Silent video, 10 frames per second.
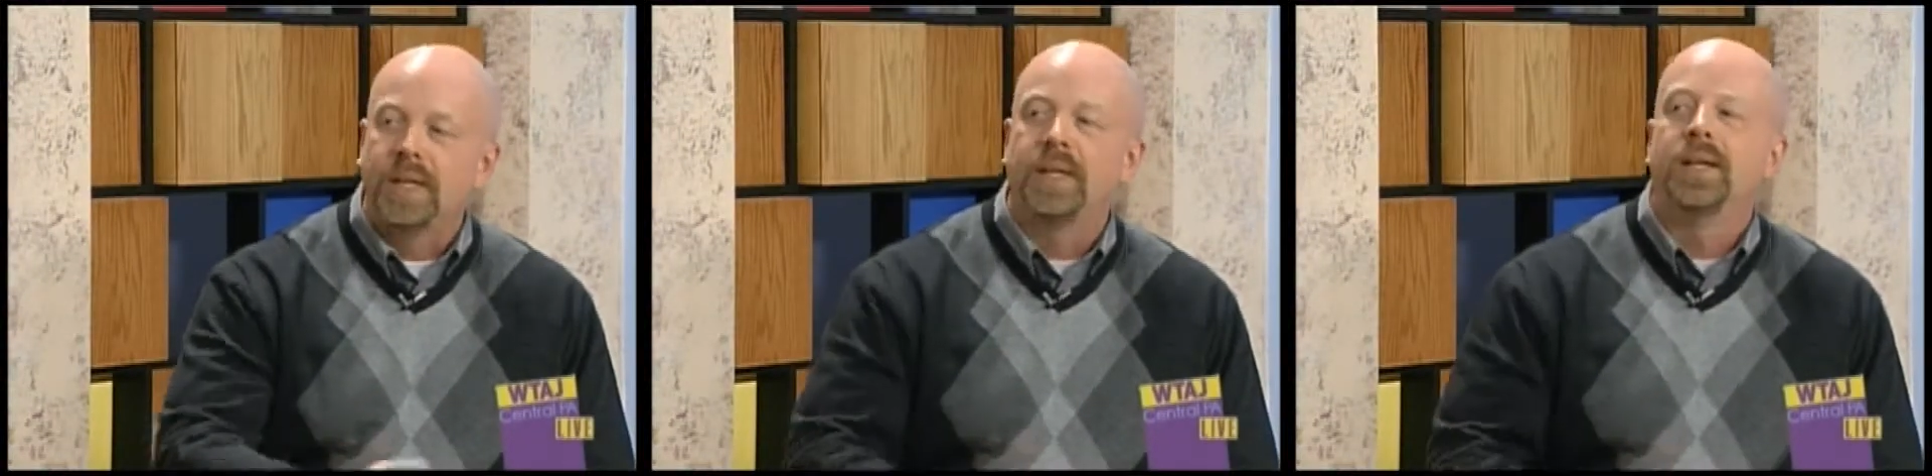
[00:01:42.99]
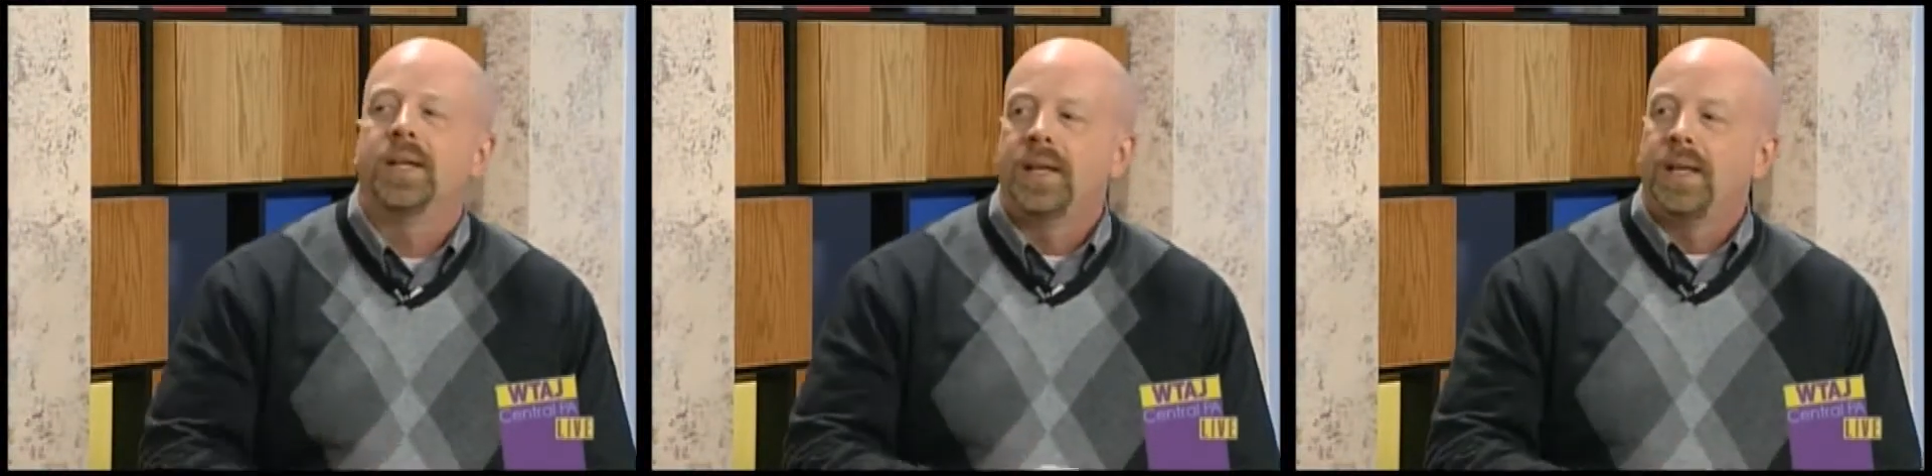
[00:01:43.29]
Oh
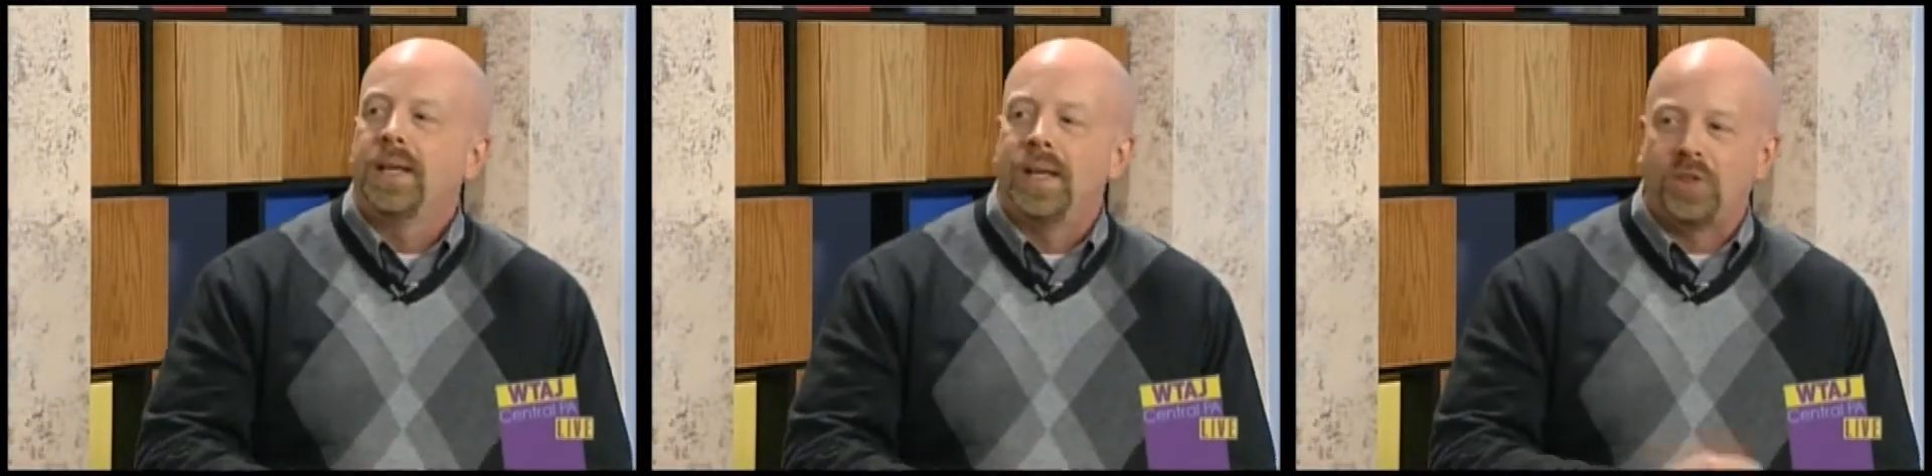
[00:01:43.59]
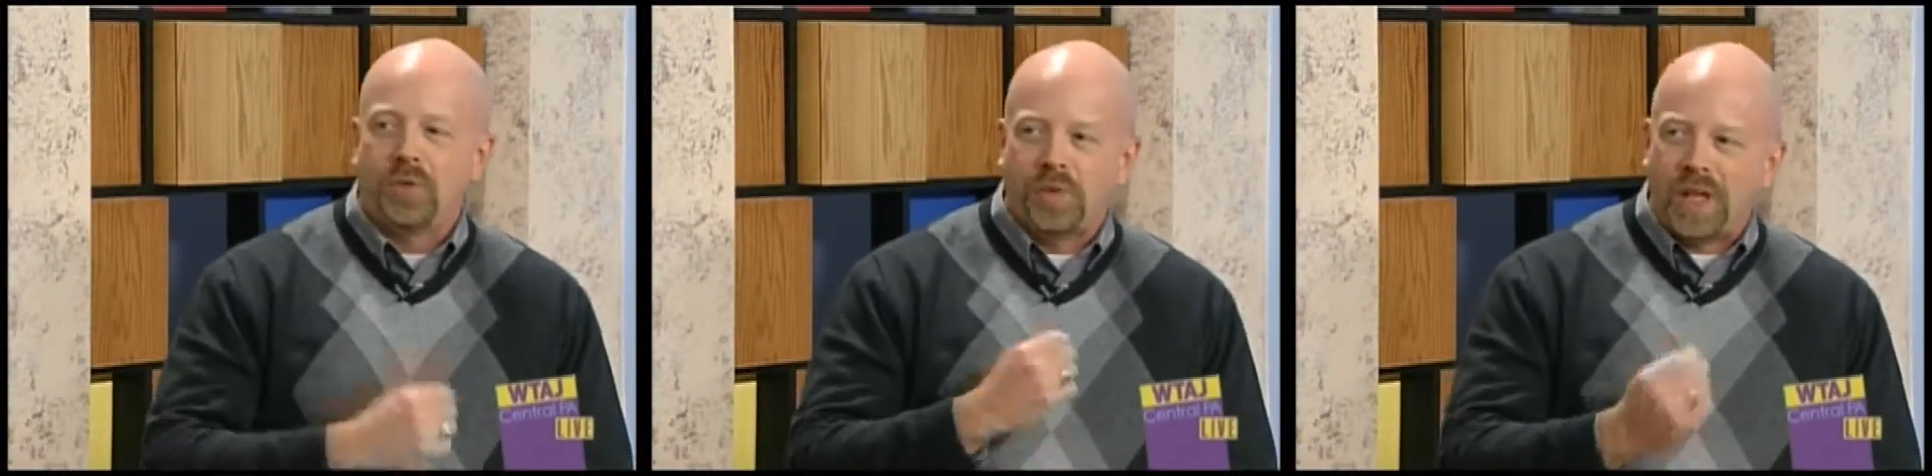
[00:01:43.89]
is to
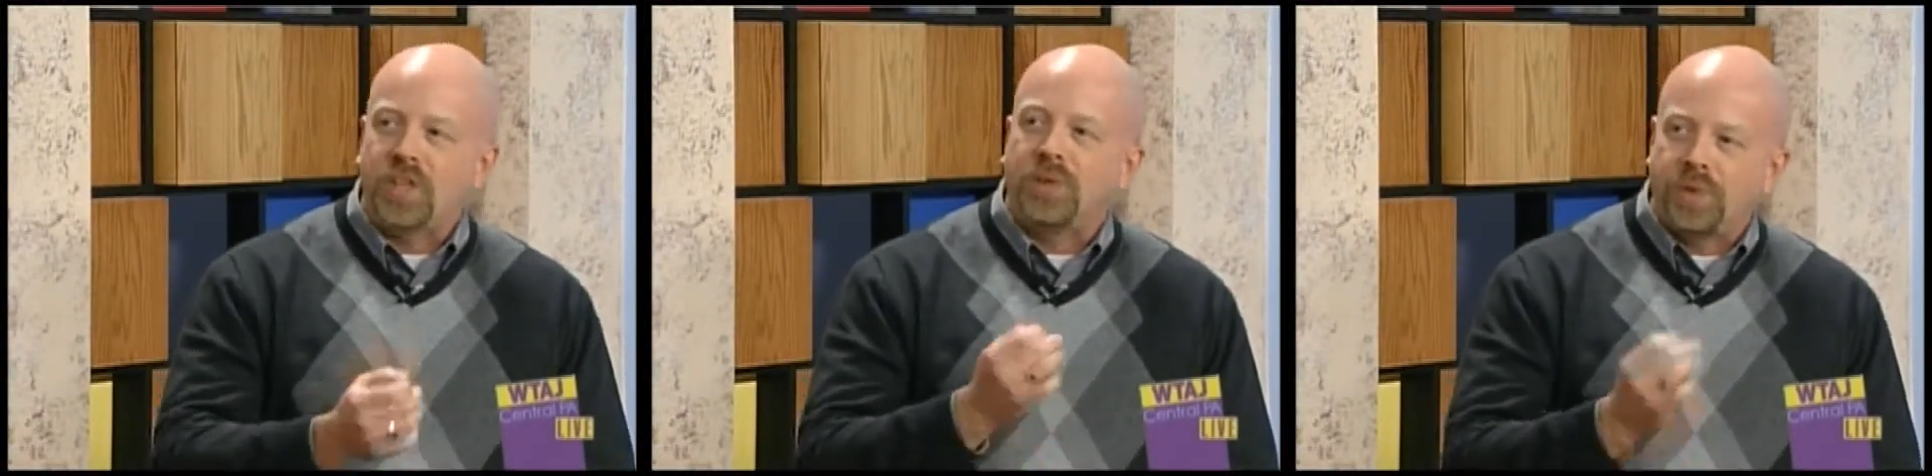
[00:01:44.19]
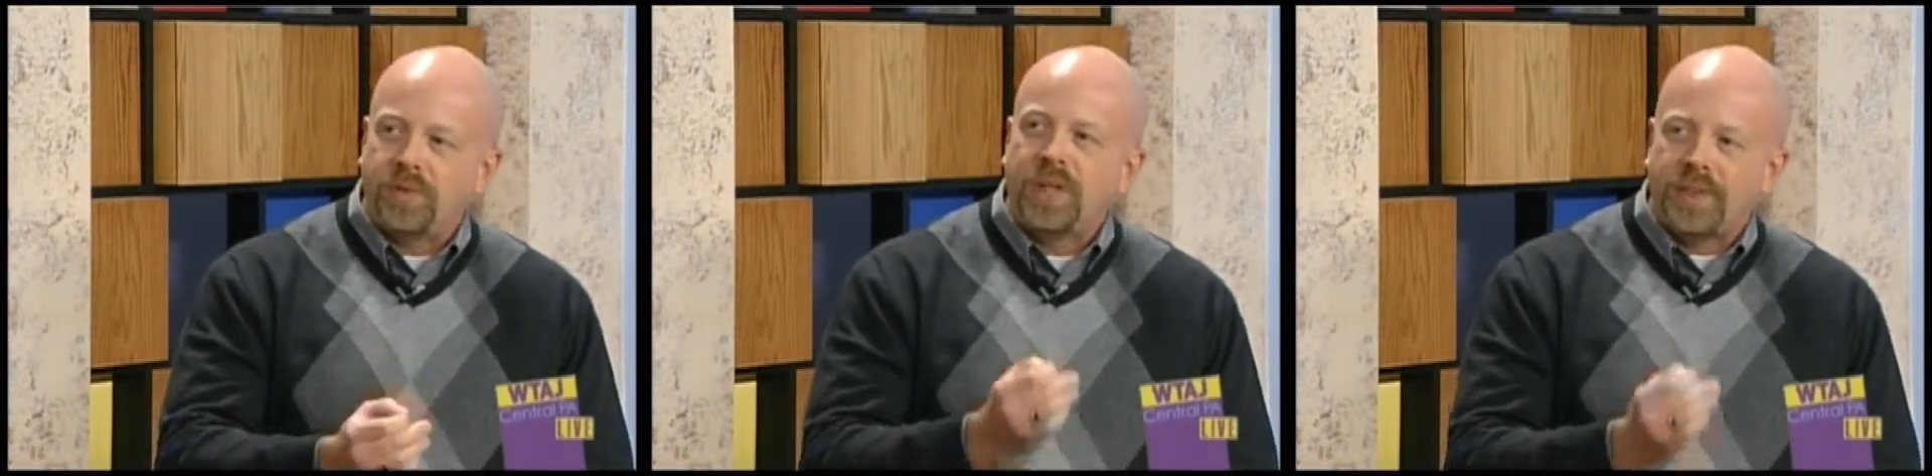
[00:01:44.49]
finish a
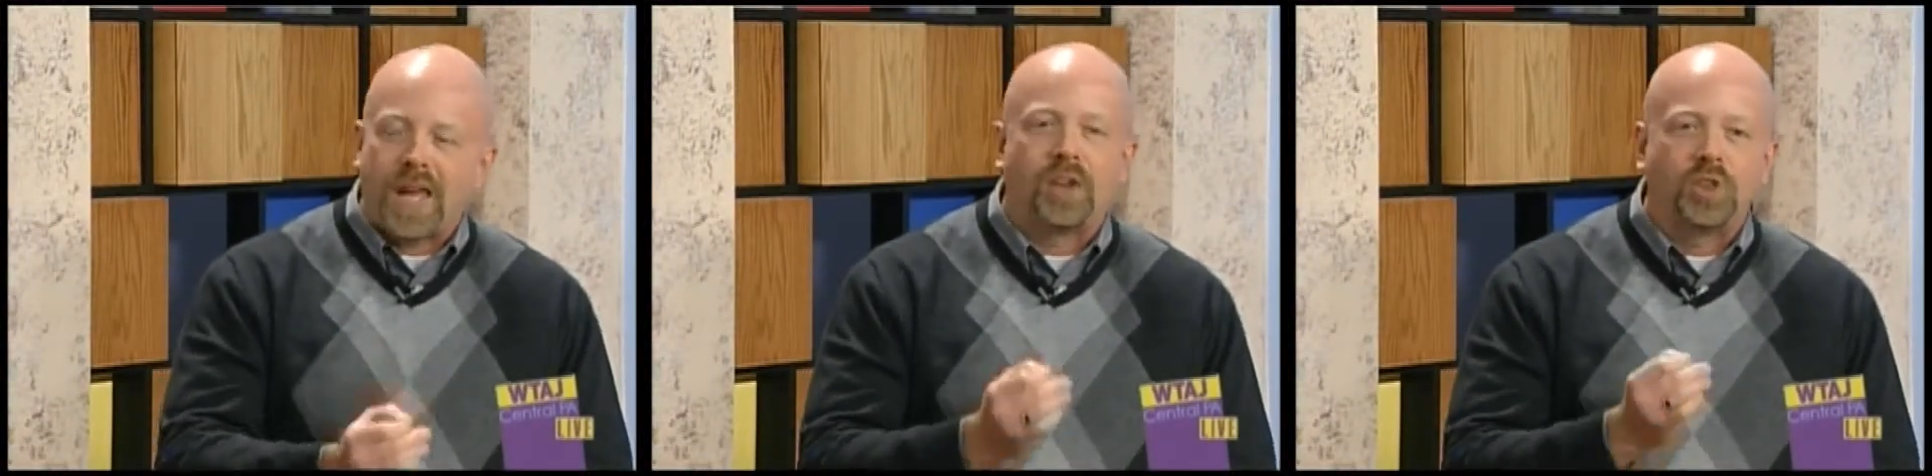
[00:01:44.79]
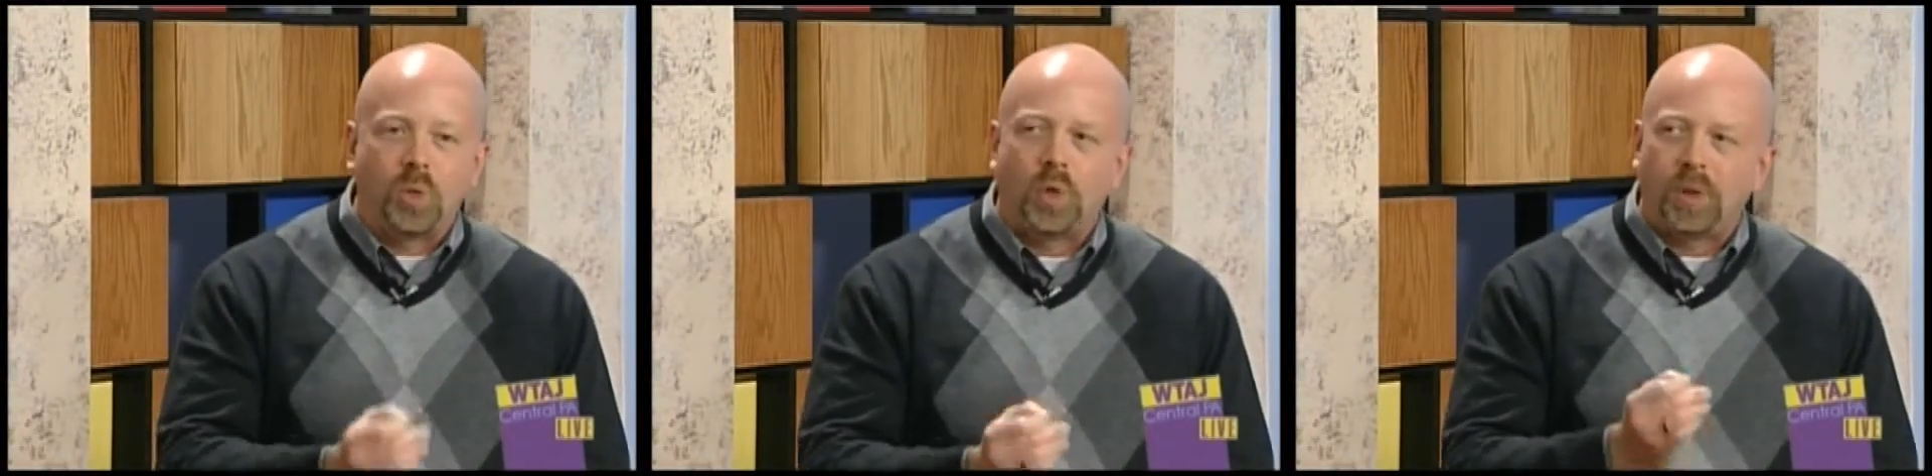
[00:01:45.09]
50,000
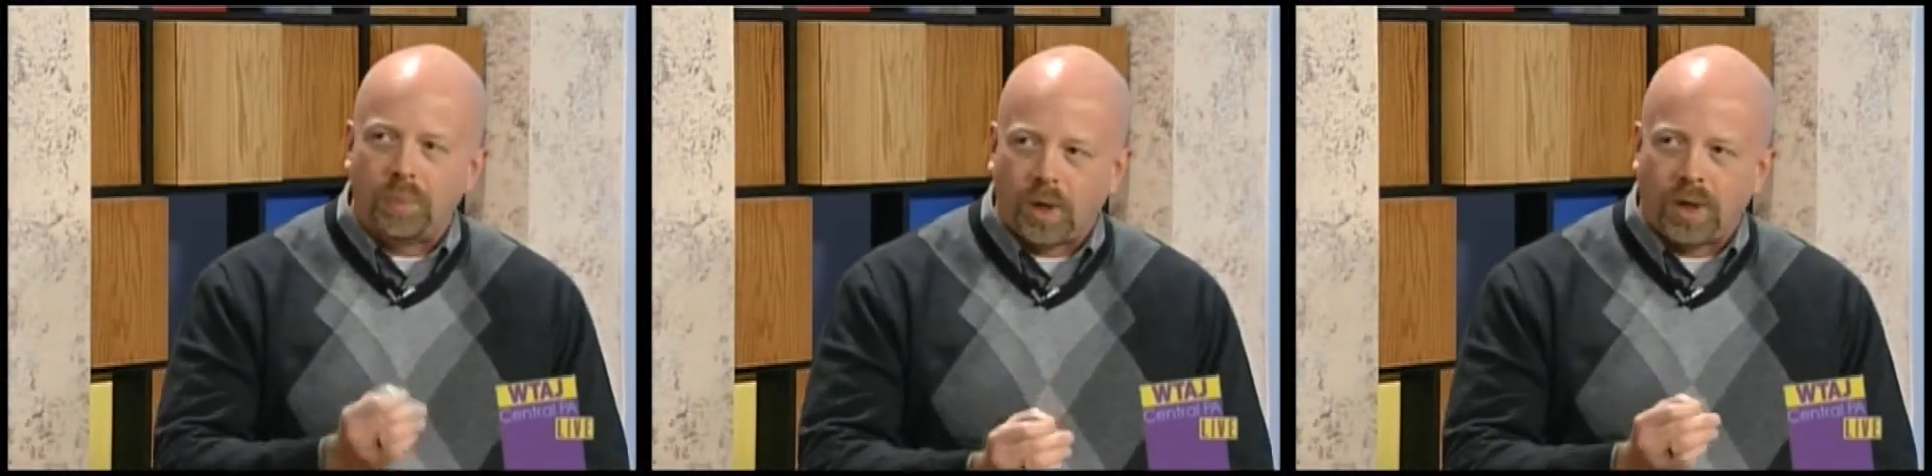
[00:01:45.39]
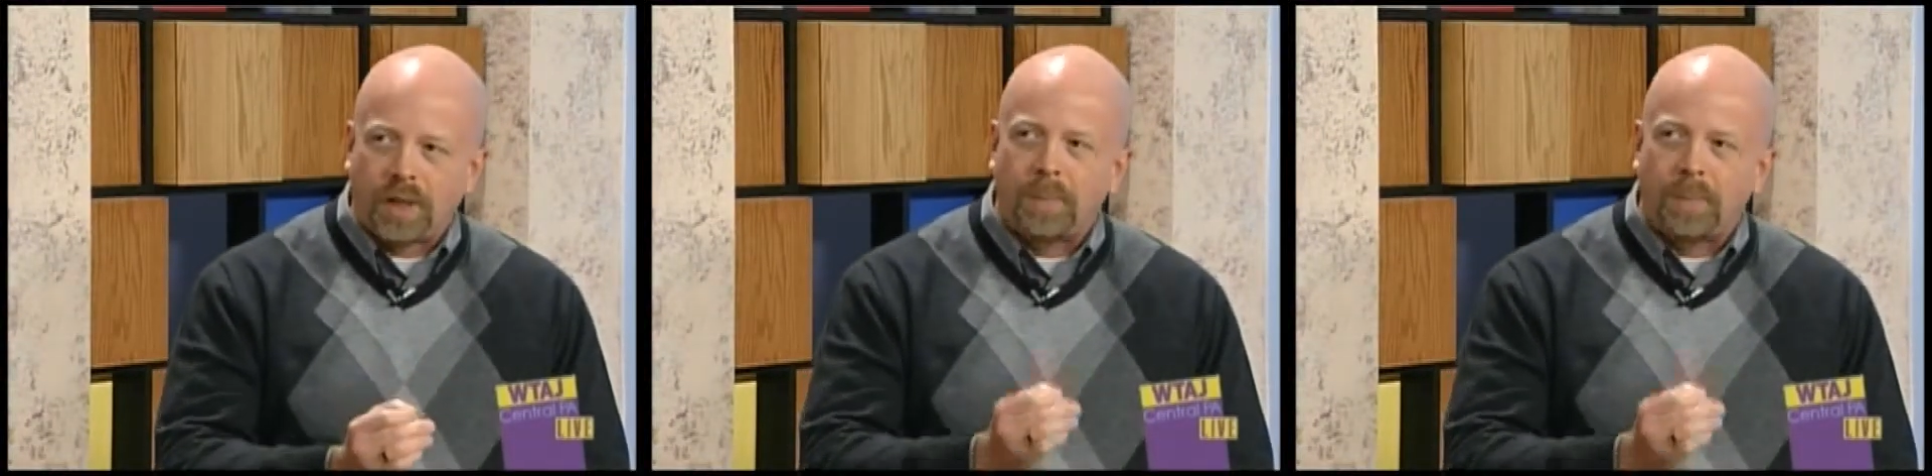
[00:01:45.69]
word book